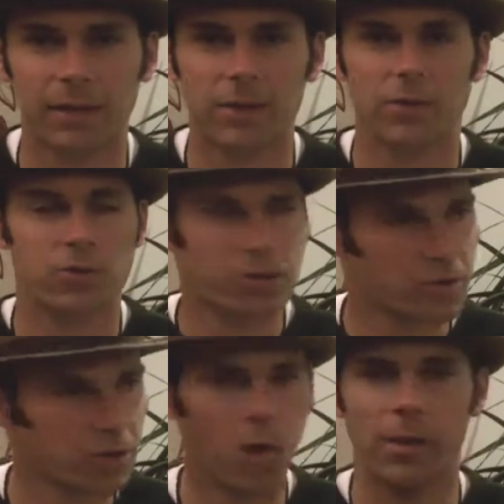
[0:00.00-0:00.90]
You're just
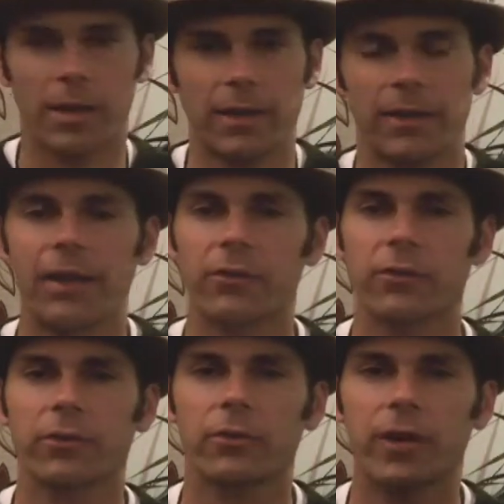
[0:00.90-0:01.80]
going. And
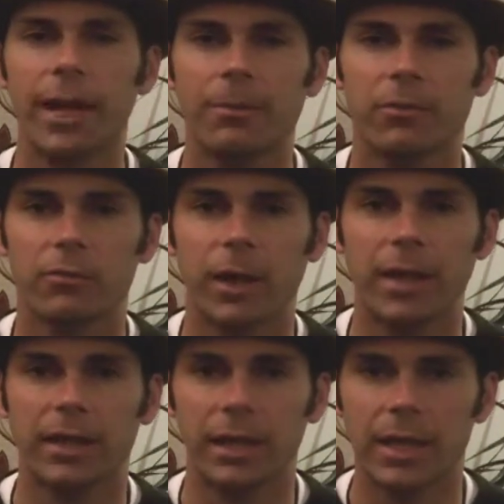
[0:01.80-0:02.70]
certain types of
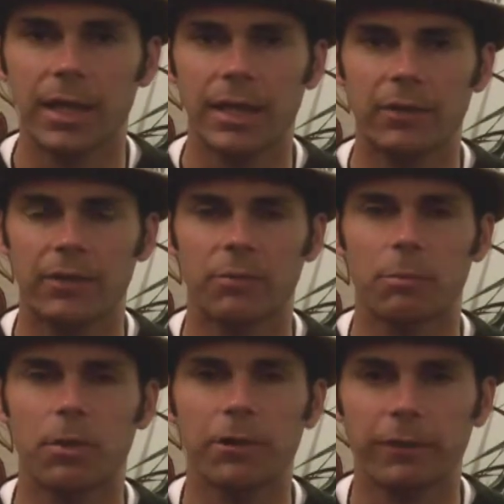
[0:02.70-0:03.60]
writing is
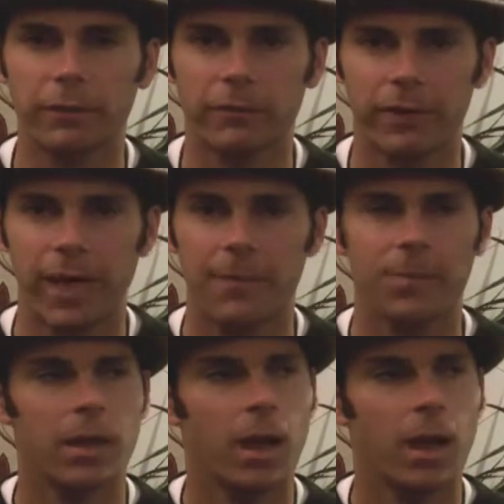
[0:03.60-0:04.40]
perfect for that.